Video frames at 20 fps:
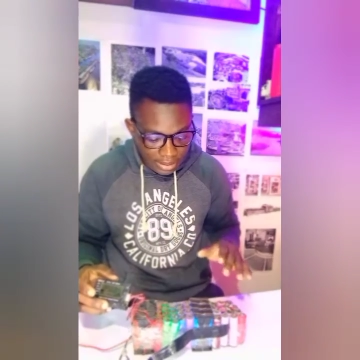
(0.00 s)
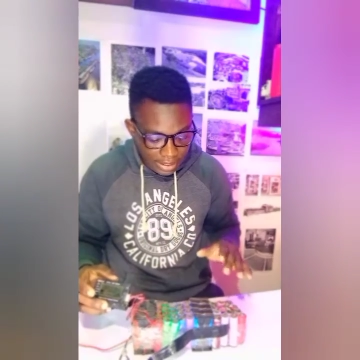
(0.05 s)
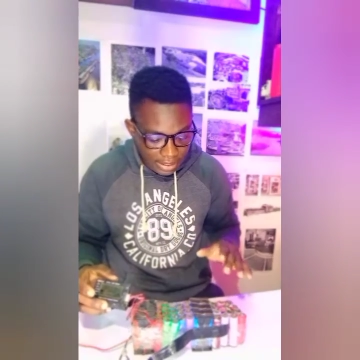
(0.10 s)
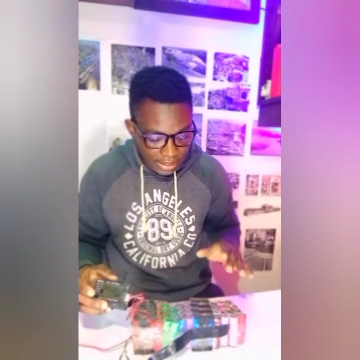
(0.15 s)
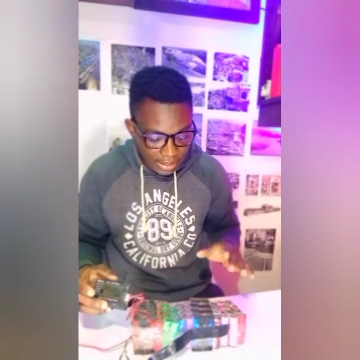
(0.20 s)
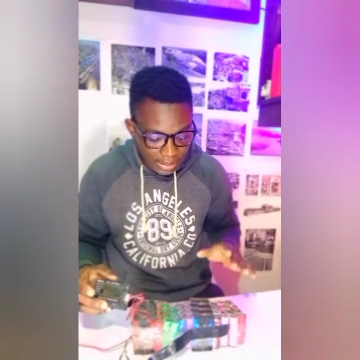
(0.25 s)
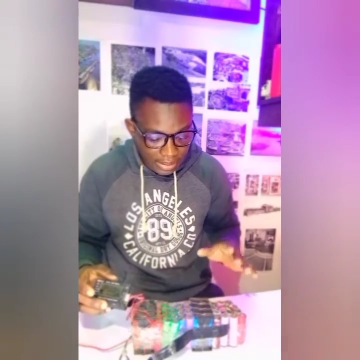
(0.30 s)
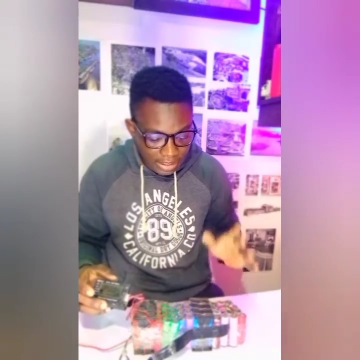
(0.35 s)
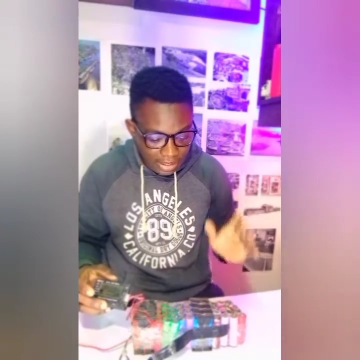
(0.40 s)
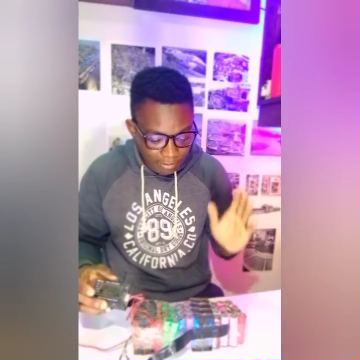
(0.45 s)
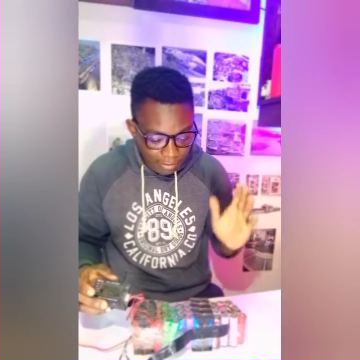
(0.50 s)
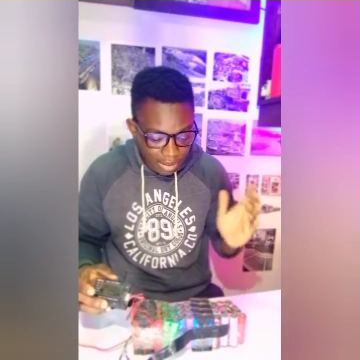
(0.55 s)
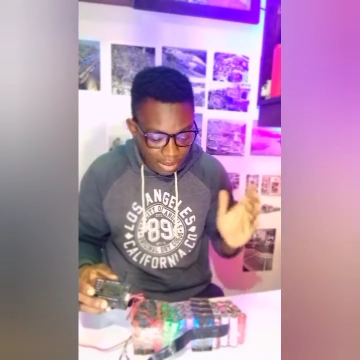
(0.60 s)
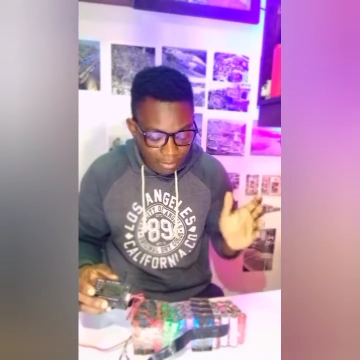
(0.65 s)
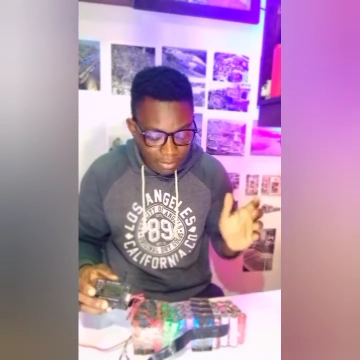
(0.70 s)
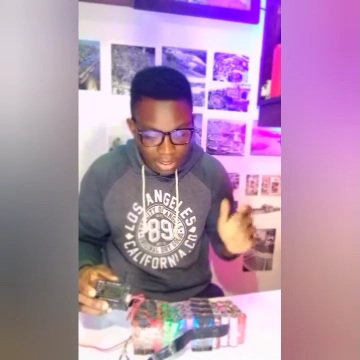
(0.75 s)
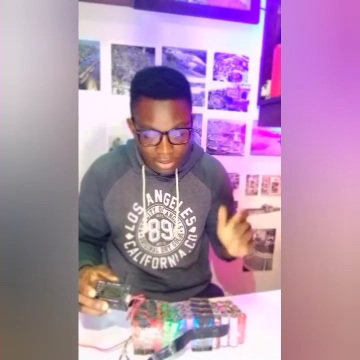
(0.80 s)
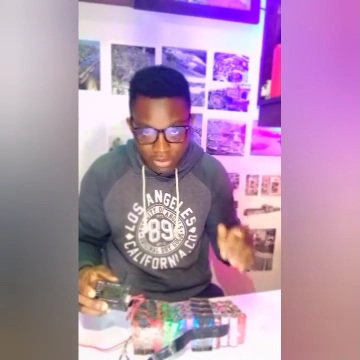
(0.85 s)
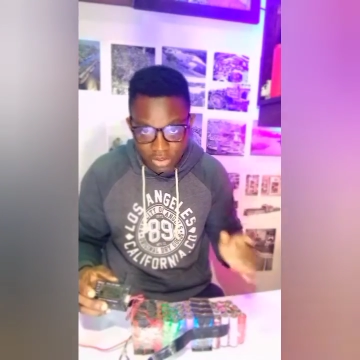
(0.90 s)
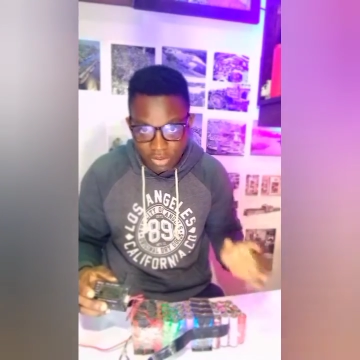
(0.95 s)
I can have my
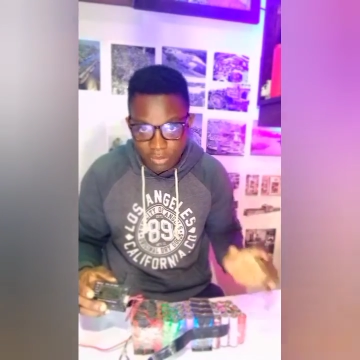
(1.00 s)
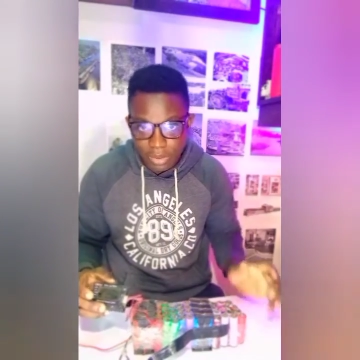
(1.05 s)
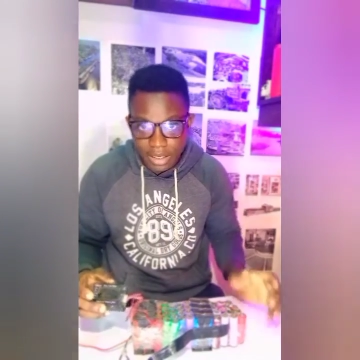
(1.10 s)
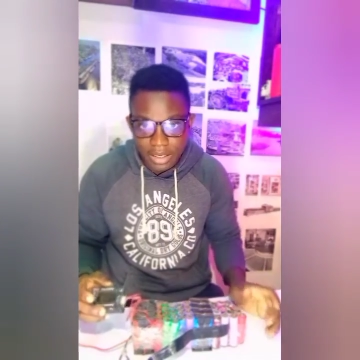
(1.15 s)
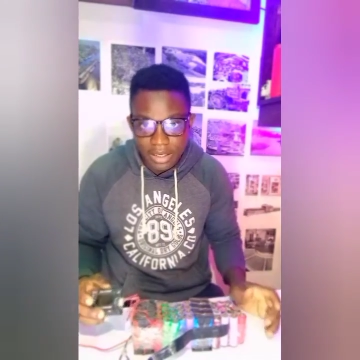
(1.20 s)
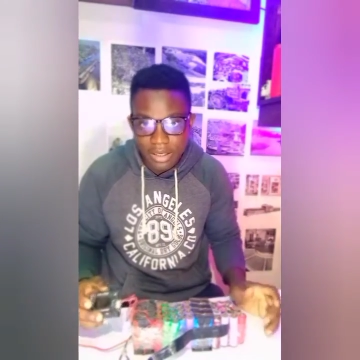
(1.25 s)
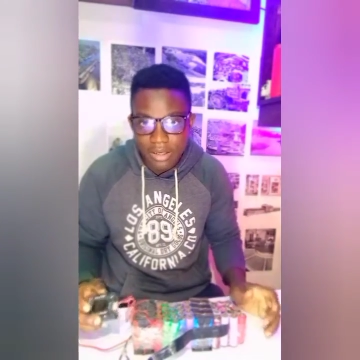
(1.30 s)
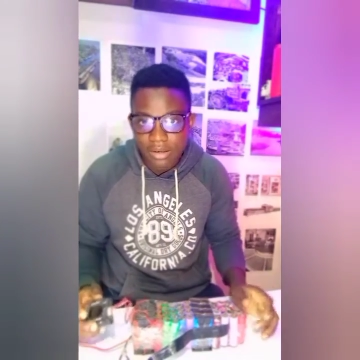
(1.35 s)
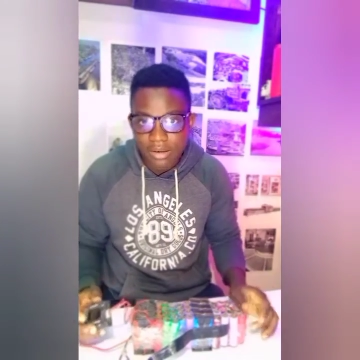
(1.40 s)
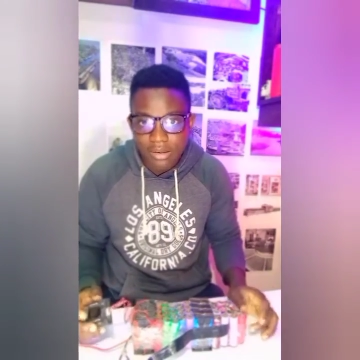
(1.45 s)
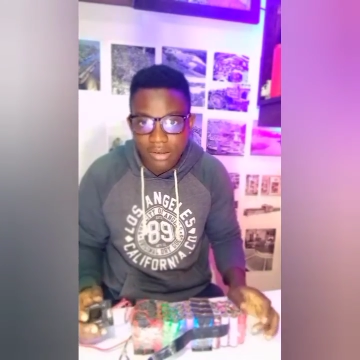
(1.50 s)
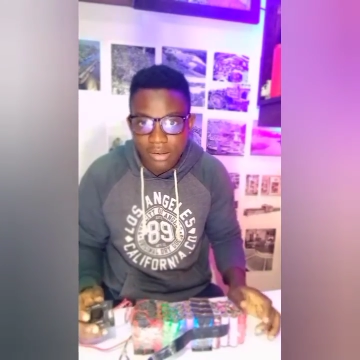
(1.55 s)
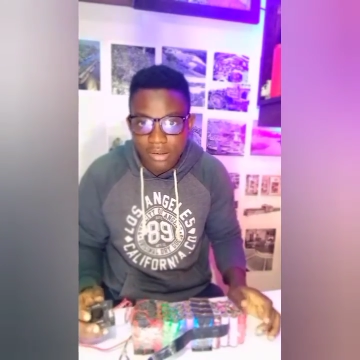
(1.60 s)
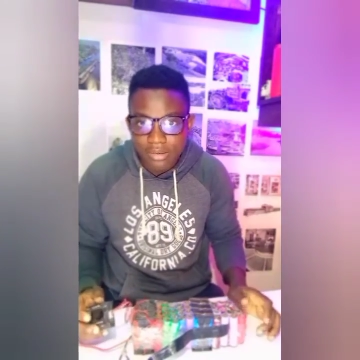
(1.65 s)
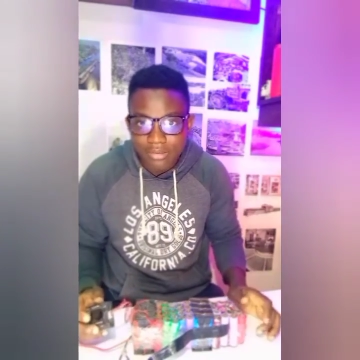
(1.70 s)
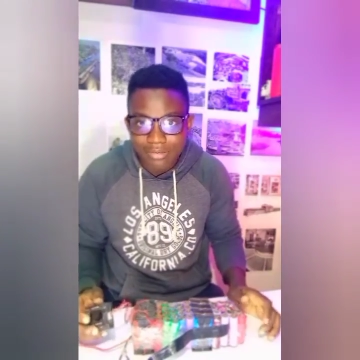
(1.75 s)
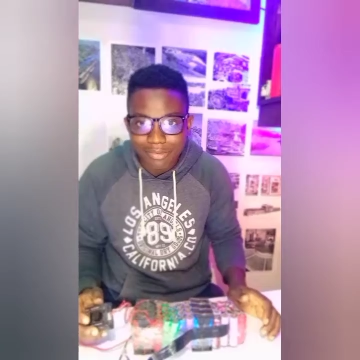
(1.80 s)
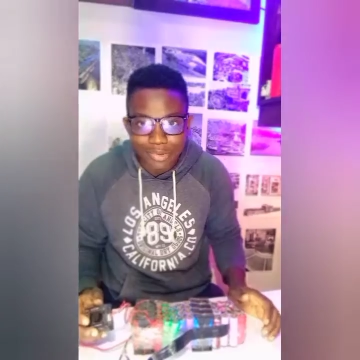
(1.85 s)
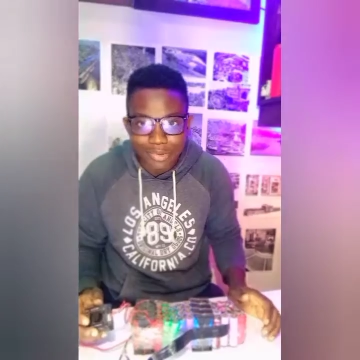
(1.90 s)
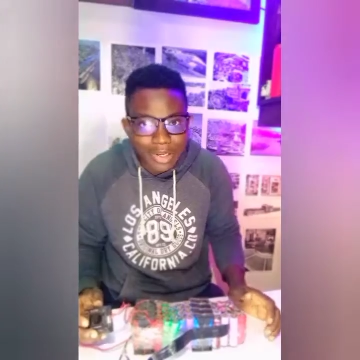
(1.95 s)
battery back.
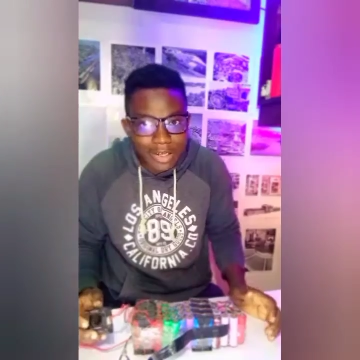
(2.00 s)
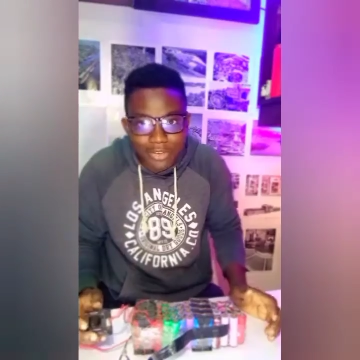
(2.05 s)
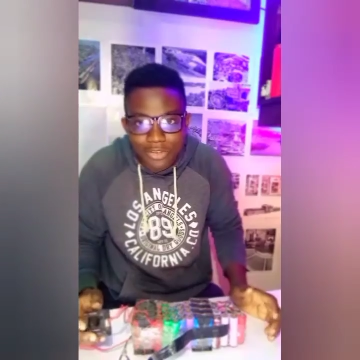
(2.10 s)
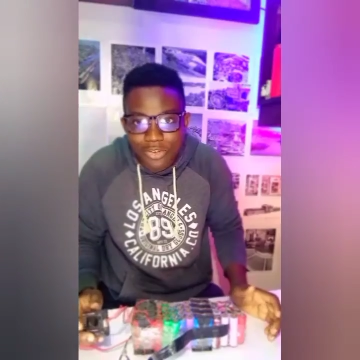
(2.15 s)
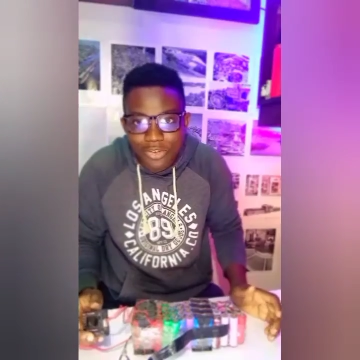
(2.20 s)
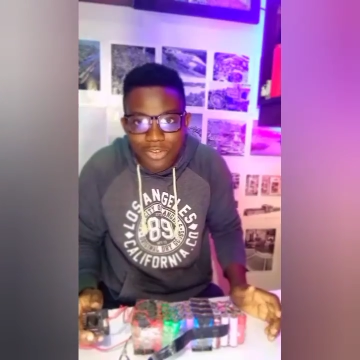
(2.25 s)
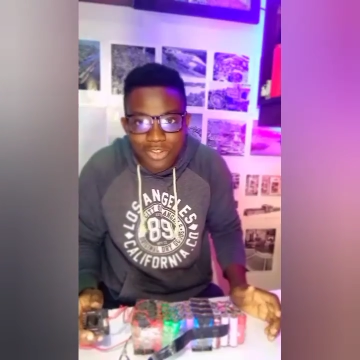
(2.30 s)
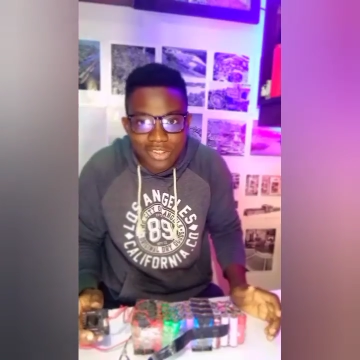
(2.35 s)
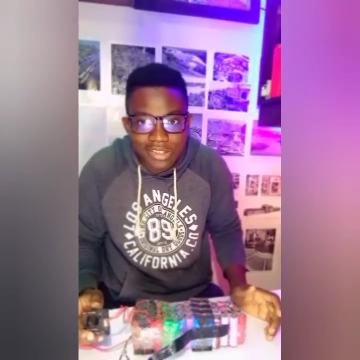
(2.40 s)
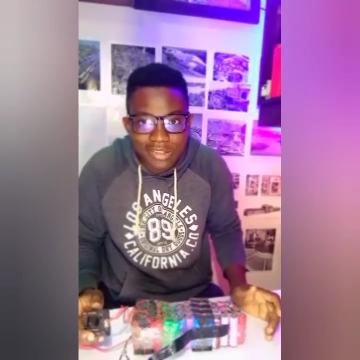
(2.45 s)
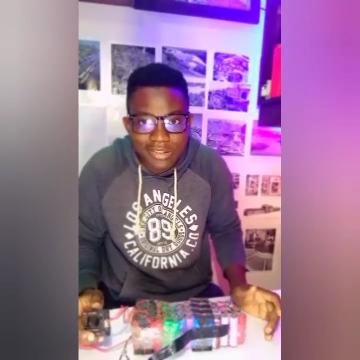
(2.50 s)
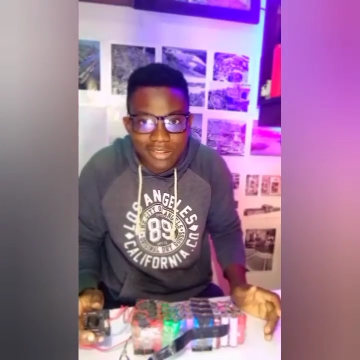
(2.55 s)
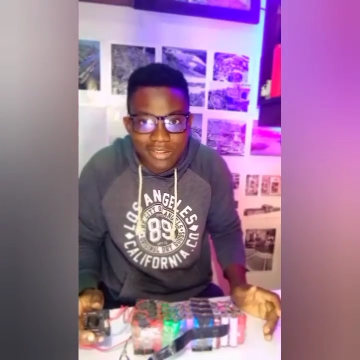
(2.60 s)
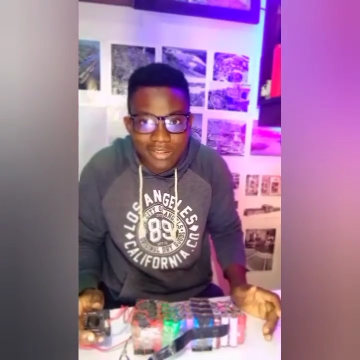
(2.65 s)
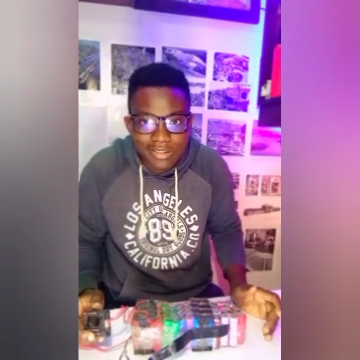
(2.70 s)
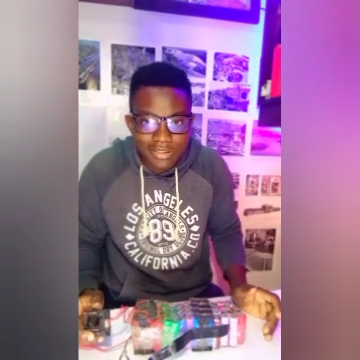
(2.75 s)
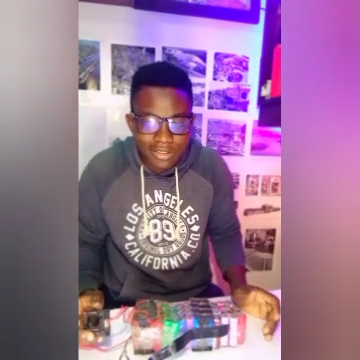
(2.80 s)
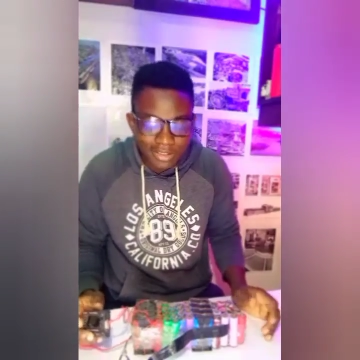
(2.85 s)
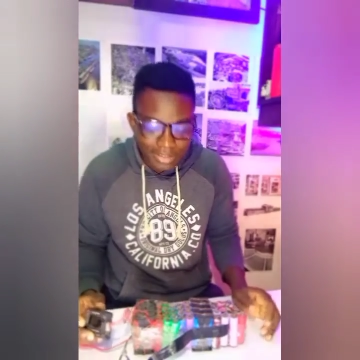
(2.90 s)
That's just it.